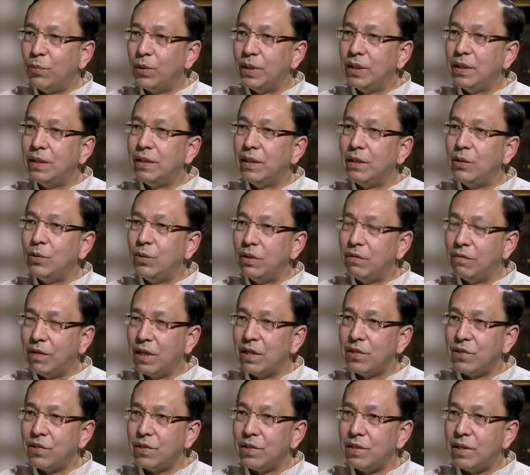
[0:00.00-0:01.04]
within the
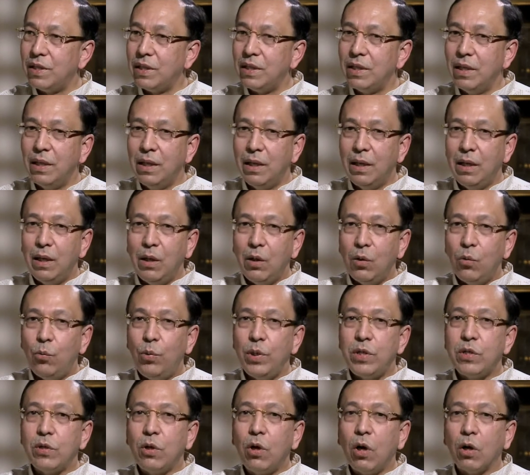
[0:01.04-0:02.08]
university,
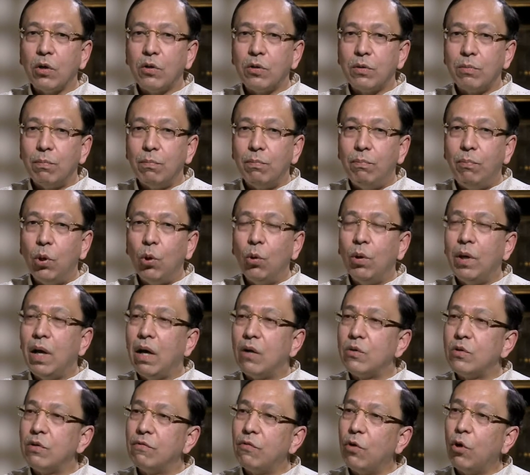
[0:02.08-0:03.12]
which got blown
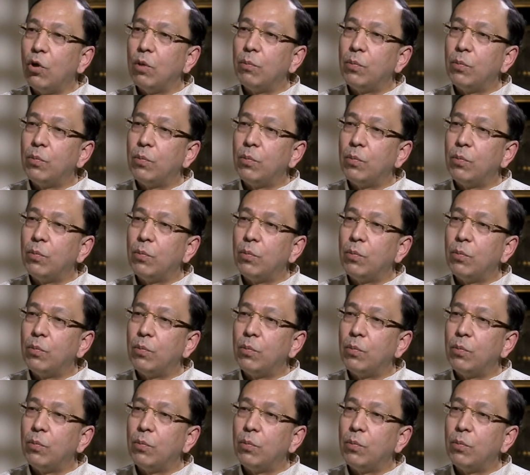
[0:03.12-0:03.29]
out of all